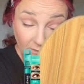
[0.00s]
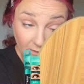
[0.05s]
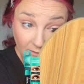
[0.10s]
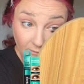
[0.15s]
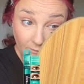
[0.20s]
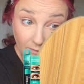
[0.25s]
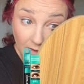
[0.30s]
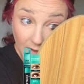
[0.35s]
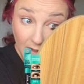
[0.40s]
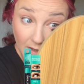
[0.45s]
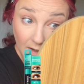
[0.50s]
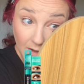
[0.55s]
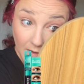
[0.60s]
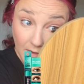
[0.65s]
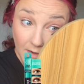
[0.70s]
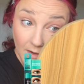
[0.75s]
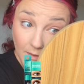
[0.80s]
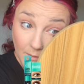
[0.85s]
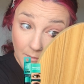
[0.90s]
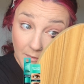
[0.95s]
See if we can get
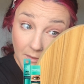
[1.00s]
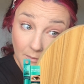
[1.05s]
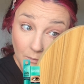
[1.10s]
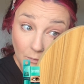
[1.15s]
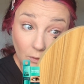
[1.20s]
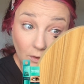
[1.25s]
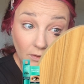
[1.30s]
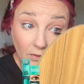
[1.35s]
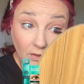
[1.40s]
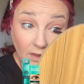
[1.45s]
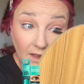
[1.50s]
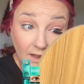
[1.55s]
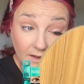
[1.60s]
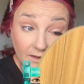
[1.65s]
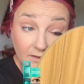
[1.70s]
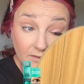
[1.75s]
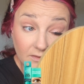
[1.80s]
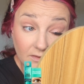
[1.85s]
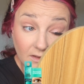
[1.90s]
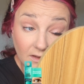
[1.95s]
a little bit more
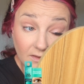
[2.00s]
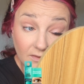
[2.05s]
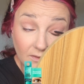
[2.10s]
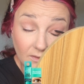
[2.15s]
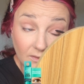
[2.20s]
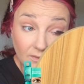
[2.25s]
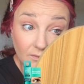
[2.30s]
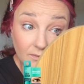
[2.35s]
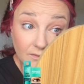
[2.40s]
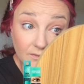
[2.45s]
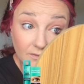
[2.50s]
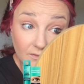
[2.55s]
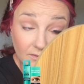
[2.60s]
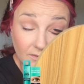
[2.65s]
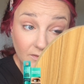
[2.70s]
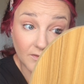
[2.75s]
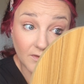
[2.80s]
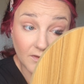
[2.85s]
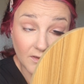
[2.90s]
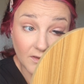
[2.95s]
length on
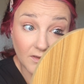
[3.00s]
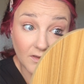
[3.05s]
those.